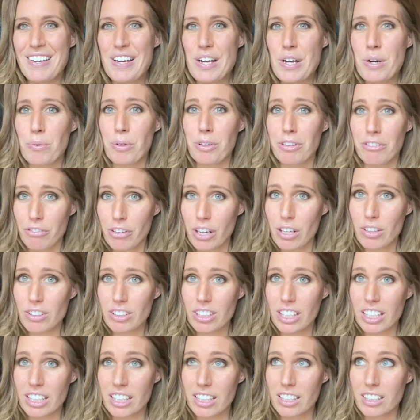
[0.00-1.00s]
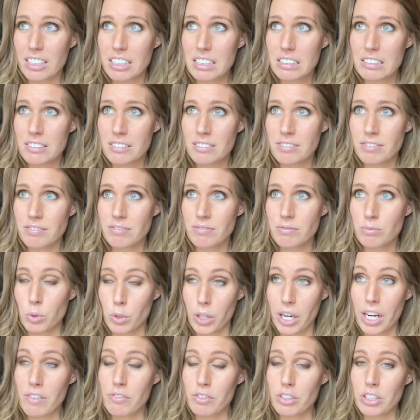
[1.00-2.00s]
what felt like
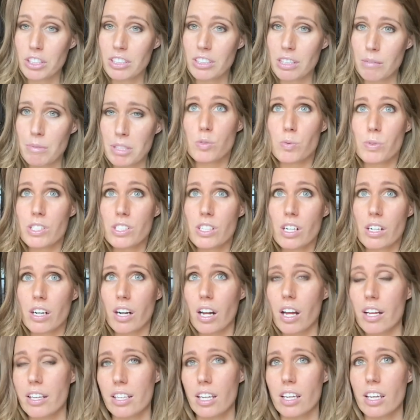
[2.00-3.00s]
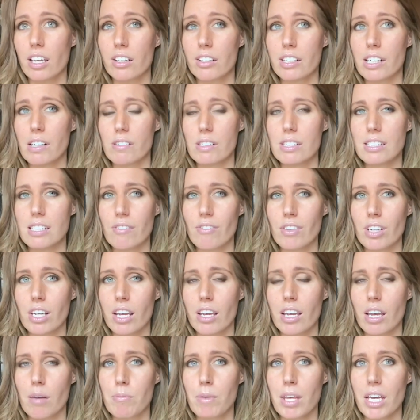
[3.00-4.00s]
forever, I mean, we started hiking at around 7
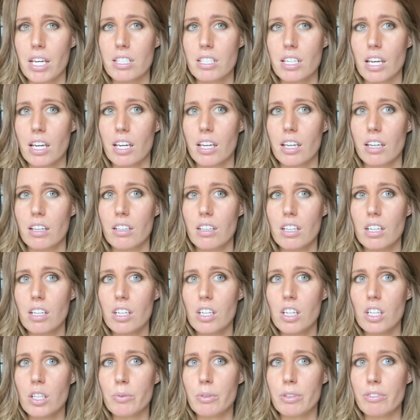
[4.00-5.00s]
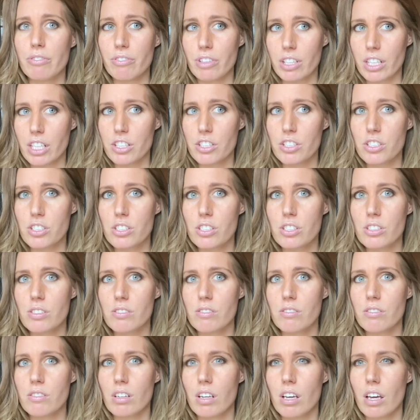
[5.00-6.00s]
a.m. that day. We finished
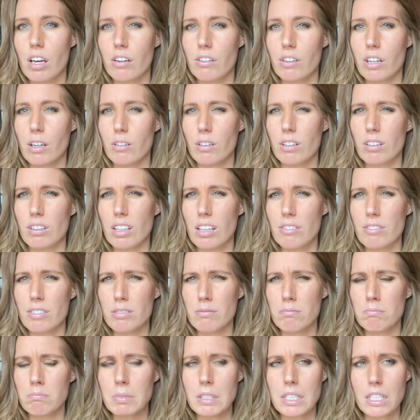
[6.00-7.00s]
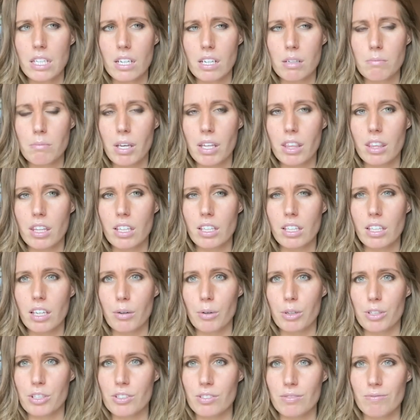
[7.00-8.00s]
at around 11 p.m., I think. I
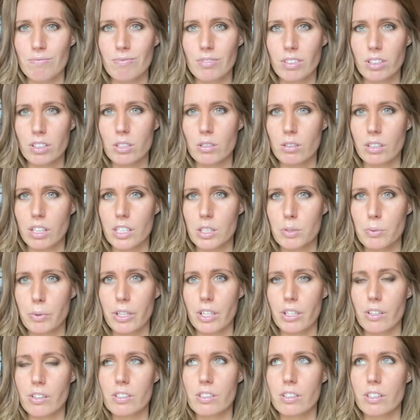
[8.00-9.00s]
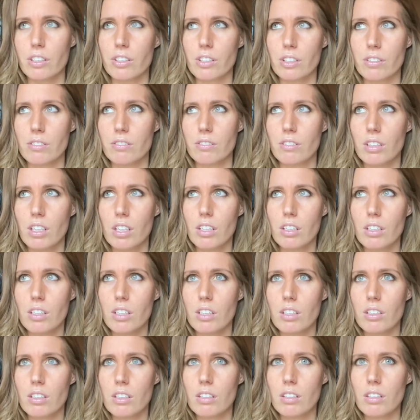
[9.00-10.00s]
wish the Chulays were here so they could
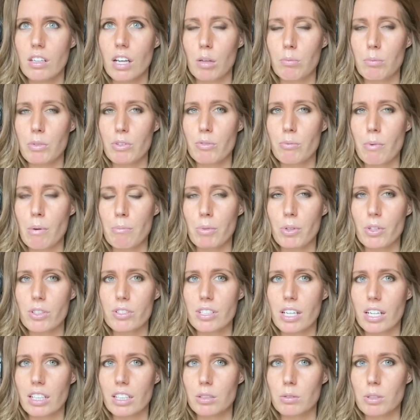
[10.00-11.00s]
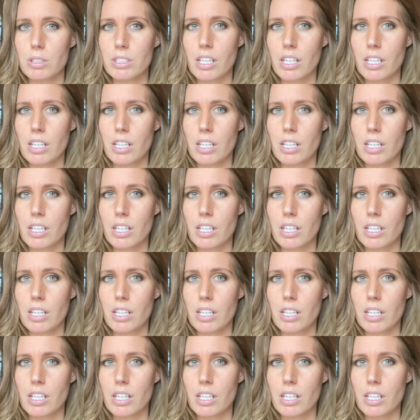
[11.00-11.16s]
help me remember exactly what time.